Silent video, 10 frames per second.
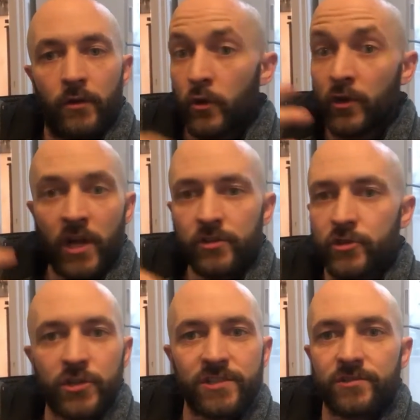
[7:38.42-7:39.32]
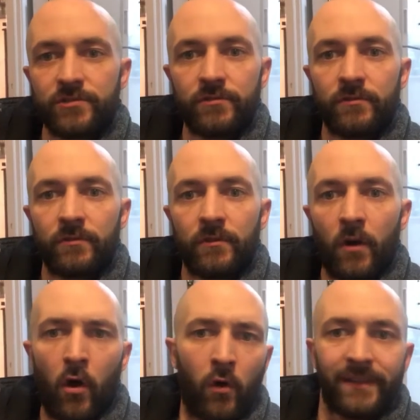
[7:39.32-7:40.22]
You're not just,
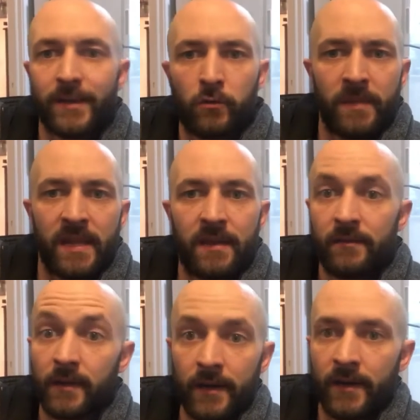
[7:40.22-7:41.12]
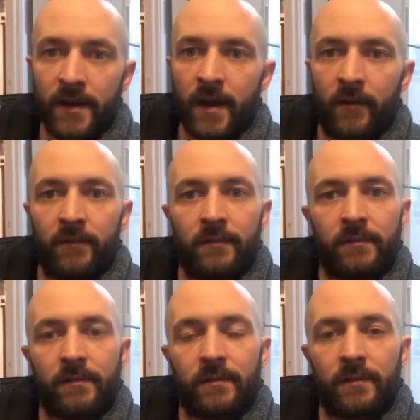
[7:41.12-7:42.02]
oh, little me. No, no, no, no.
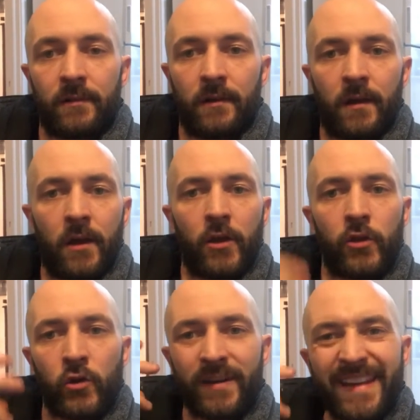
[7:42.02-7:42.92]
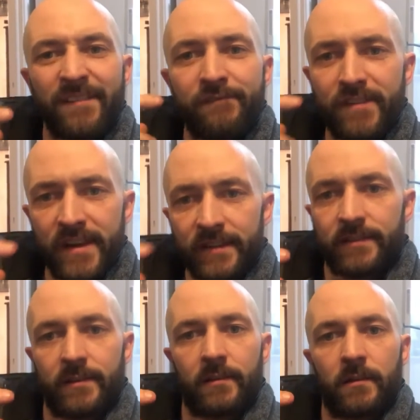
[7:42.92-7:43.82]
You're an
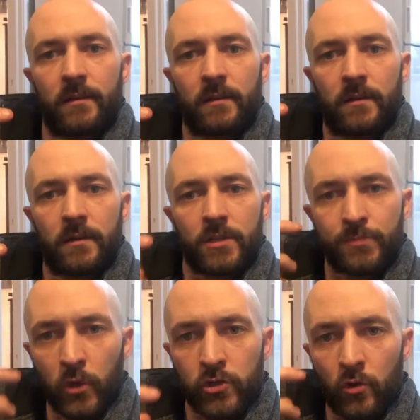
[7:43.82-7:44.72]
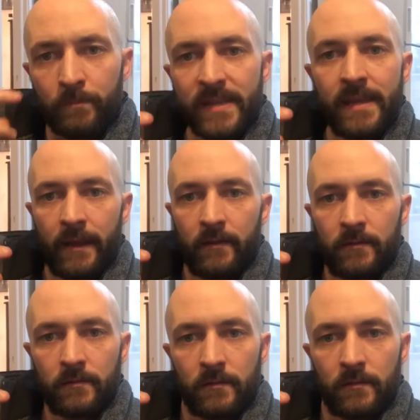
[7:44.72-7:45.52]
infinite spiritual being